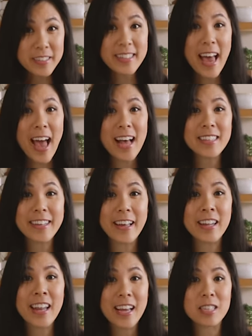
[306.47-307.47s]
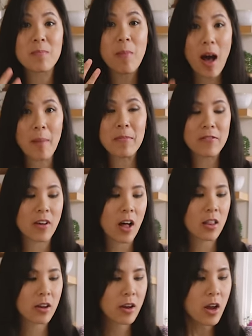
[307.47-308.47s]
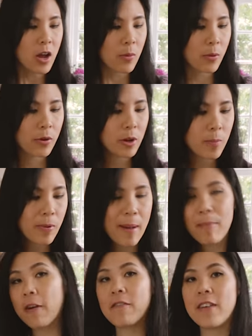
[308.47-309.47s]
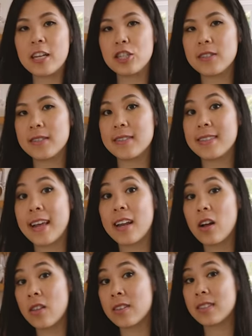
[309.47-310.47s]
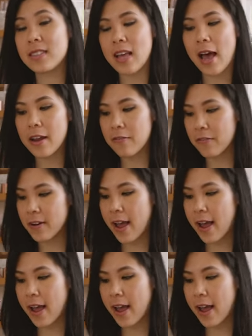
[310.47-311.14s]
because it adds like a nice pop of color. We're gonna prep our veggies and set it on the side for